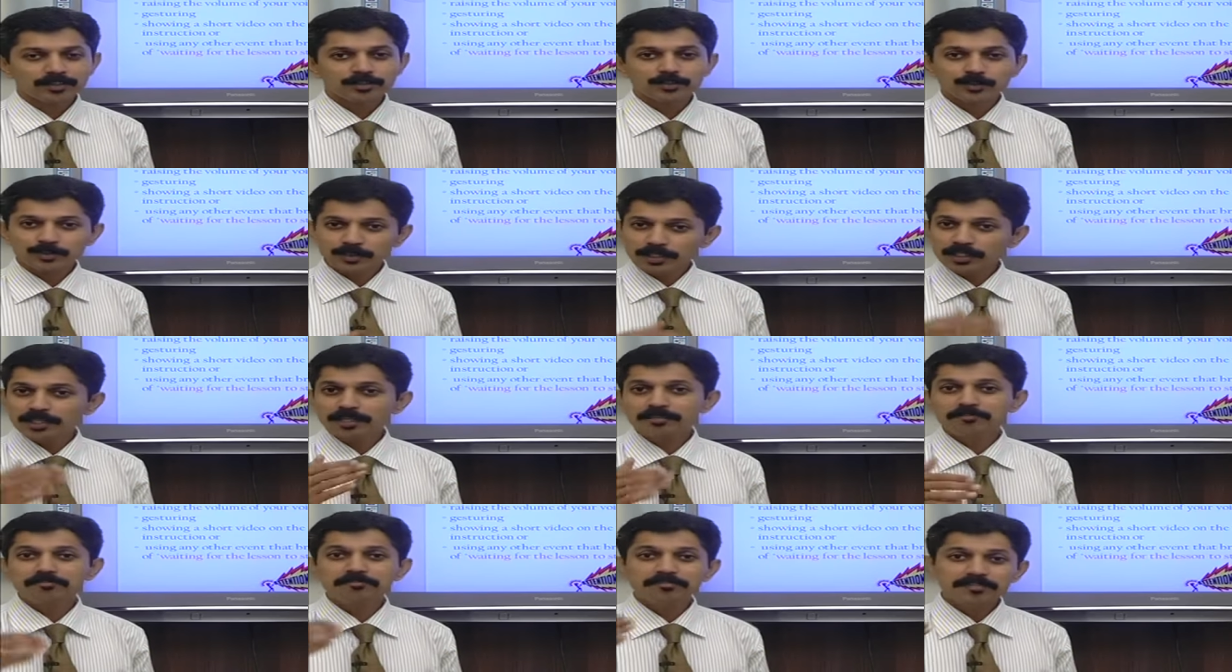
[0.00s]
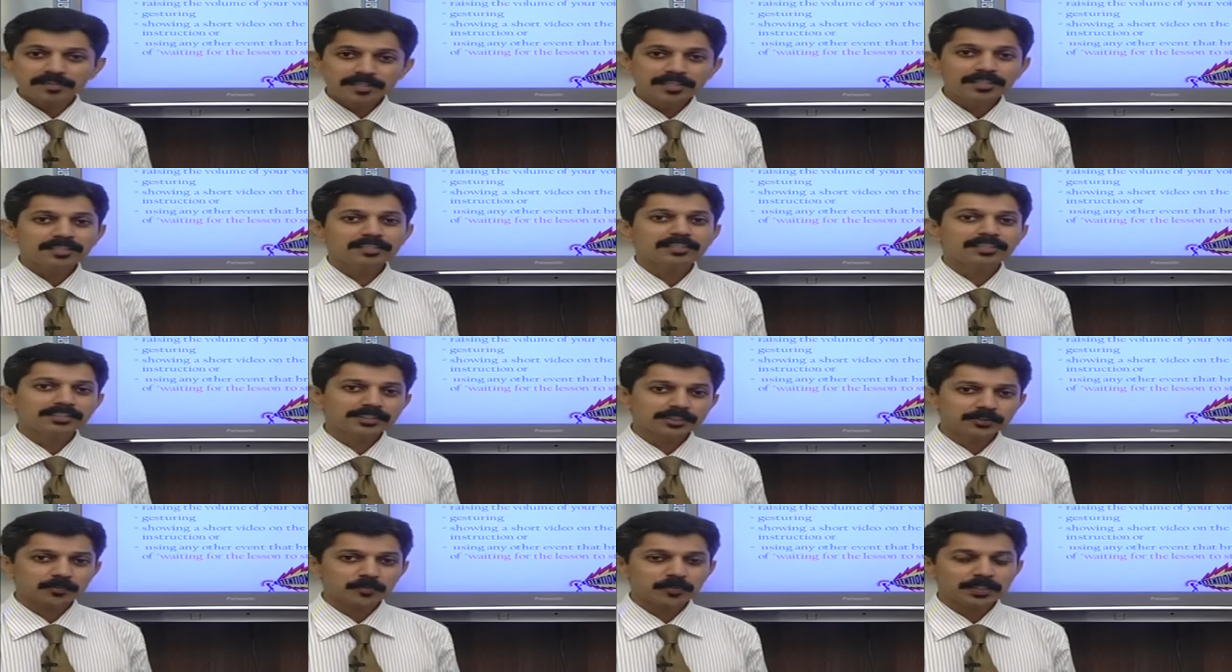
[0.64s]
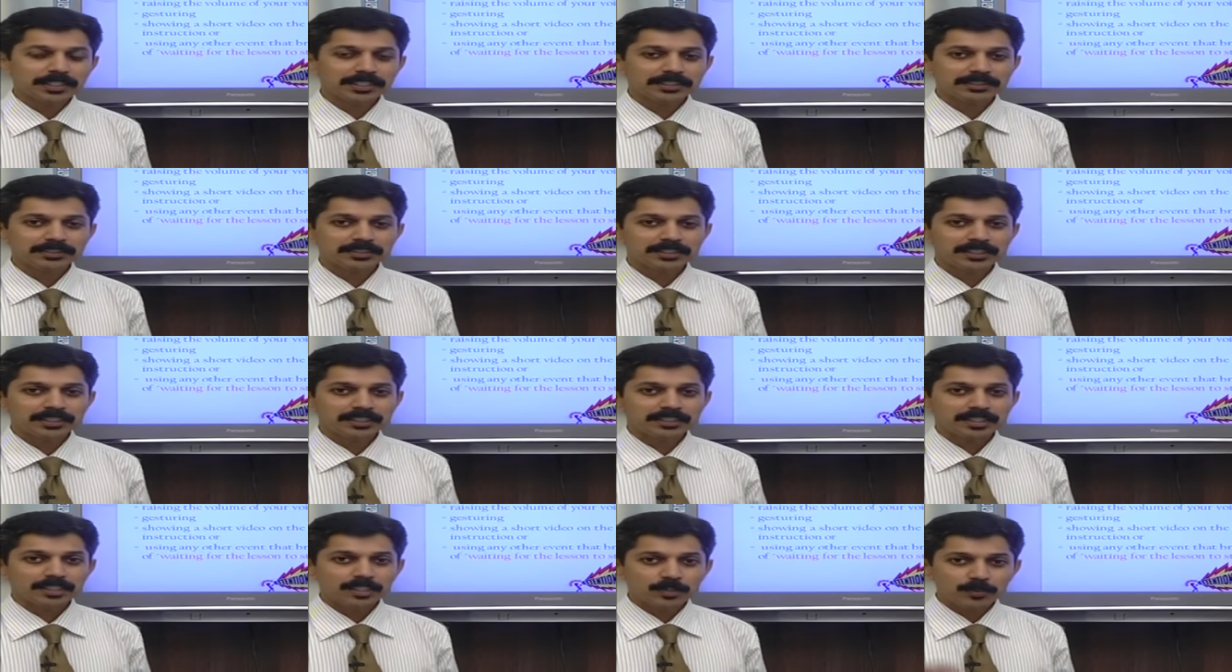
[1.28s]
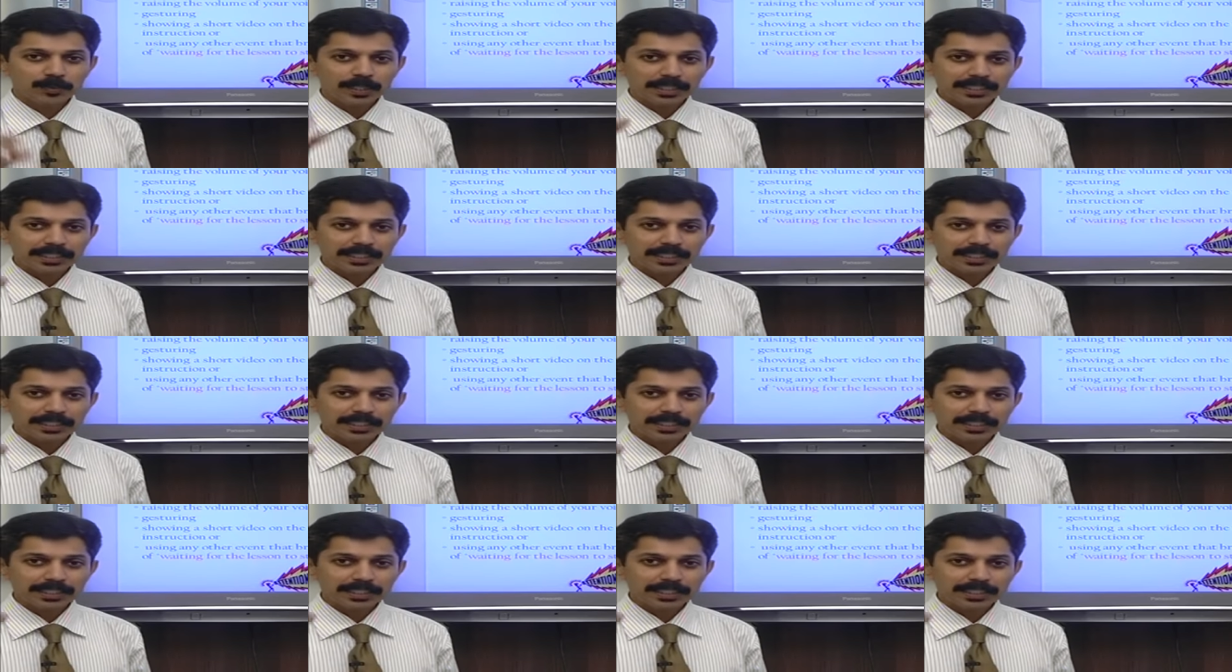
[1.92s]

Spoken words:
So there are various ways that you